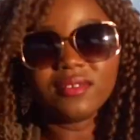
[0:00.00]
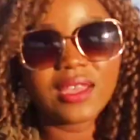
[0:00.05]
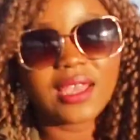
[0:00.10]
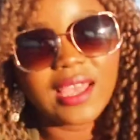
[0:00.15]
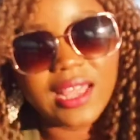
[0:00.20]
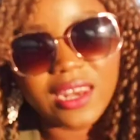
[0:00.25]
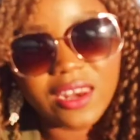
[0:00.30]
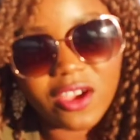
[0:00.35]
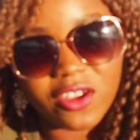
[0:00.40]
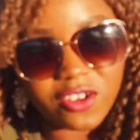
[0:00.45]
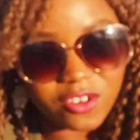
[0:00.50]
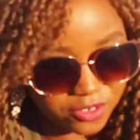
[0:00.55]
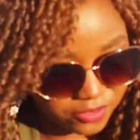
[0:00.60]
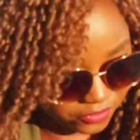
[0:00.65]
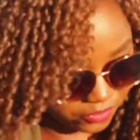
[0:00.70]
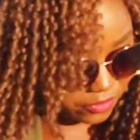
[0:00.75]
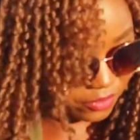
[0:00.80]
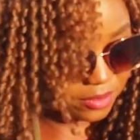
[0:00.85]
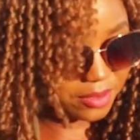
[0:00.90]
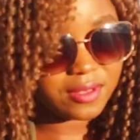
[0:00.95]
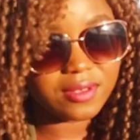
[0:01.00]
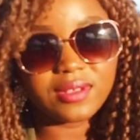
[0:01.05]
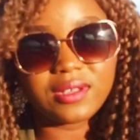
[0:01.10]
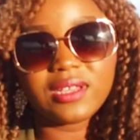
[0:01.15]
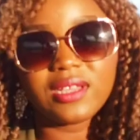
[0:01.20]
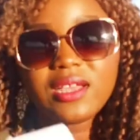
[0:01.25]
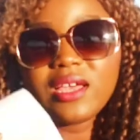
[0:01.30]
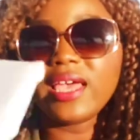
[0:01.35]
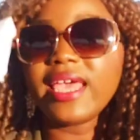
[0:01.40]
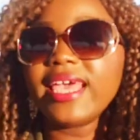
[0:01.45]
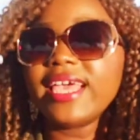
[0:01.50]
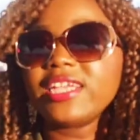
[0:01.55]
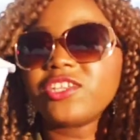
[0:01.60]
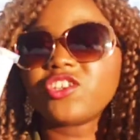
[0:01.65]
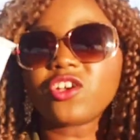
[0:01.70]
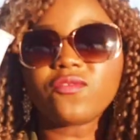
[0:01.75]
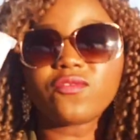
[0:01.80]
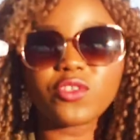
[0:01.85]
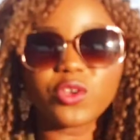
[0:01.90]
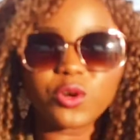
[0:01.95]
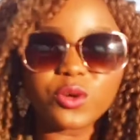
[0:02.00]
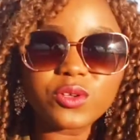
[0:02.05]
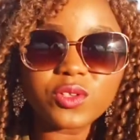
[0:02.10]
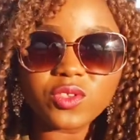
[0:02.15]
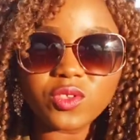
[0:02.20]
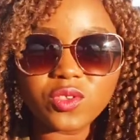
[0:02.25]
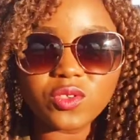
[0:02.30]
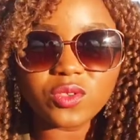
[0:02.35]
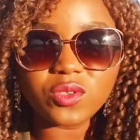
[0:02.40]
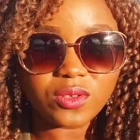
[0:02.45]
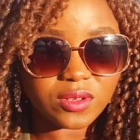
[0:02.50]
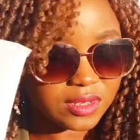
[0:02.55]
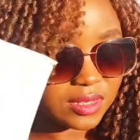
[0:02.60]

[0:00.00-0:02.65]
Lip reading: A lot of each of those